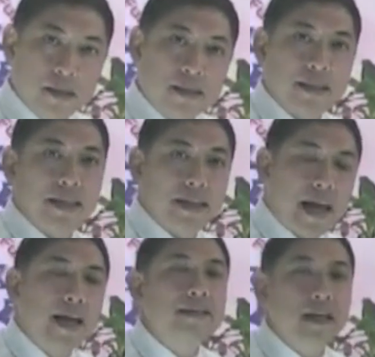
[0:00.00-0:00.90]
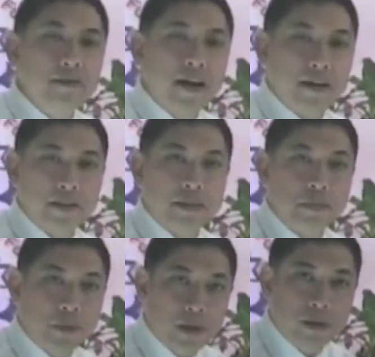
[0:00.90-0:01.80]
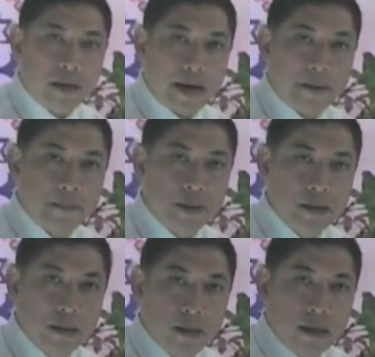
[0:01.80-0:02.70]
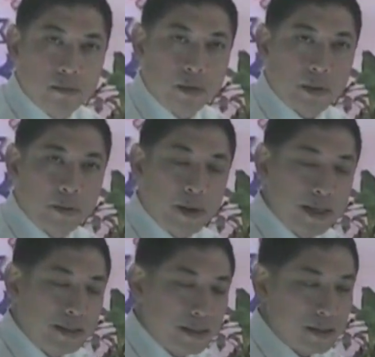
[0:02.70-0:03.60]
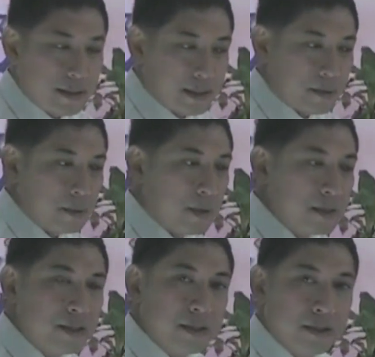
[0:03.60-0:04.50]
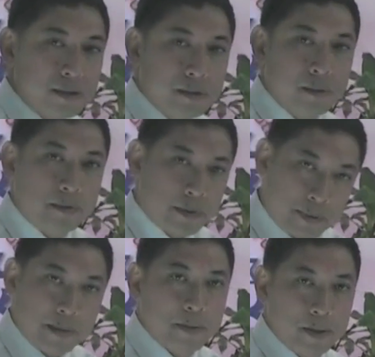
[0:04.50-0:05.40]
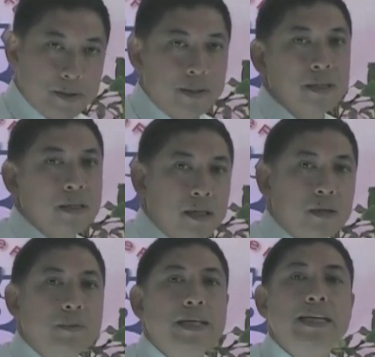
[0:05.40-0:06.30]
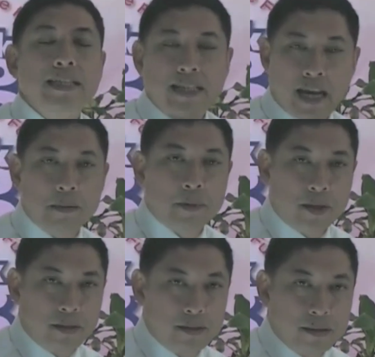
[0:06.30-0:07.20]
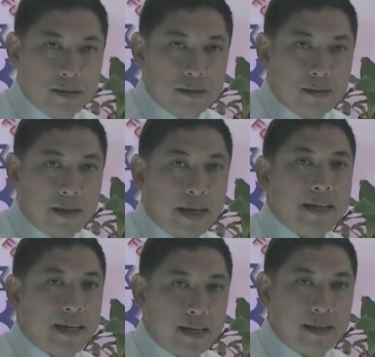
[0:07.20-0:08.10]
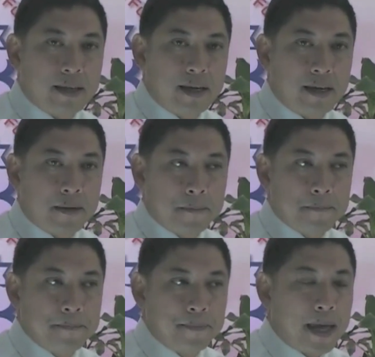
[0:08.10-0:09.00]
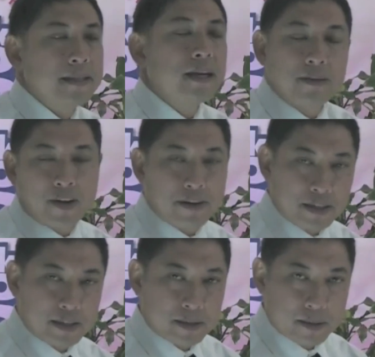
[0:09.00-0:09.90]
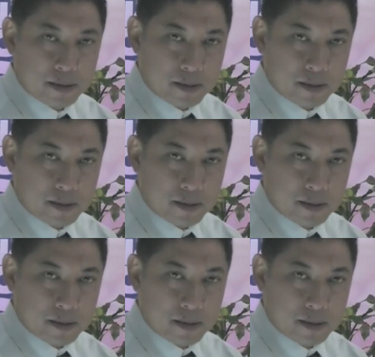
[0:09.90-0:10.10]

the antivirus program. What we want to do is we want to, when we reboot, re-enable any antivirus